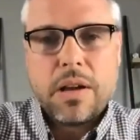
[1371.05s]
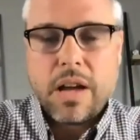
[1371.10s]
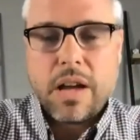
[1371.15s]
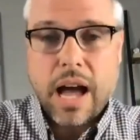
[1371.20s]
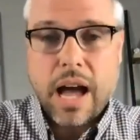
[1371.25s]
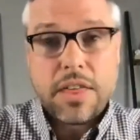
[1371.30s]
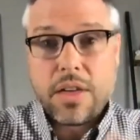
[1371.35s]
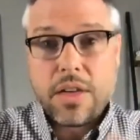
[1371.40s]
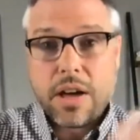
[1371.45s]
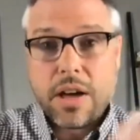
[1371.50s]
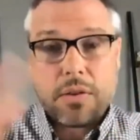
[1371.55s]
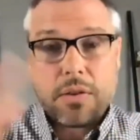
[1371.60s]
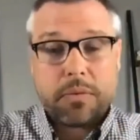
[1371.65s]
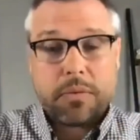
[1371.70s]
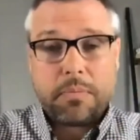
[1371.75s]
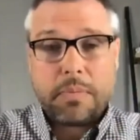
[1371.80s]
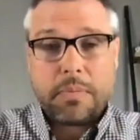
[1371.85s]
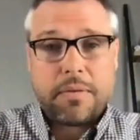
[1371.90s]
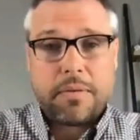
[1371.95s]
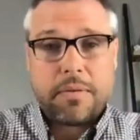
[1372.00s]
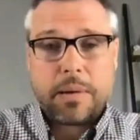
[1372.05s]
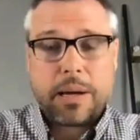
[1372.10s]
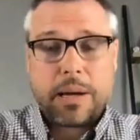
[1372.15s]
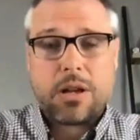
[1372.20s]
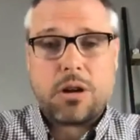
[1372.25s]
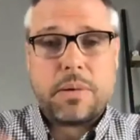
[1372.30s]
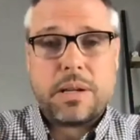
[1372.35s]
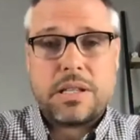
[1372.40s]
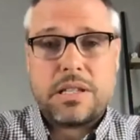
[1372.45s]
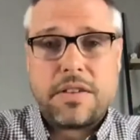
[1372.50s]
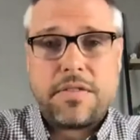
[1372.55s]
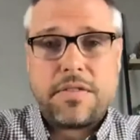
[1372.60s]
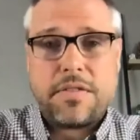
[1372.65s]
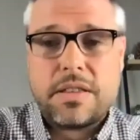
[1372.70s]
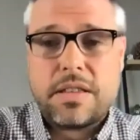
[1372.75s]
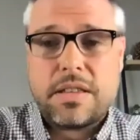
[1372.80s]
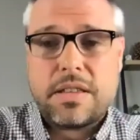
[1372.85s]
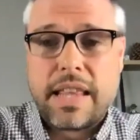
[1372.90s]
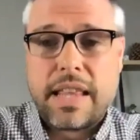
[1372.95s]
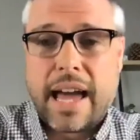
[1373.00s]
I thought it would maybe be a little bit different
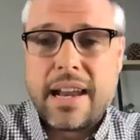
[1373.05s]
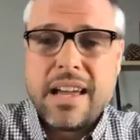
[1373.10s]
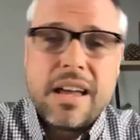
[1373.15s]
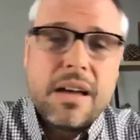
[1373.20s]
than that.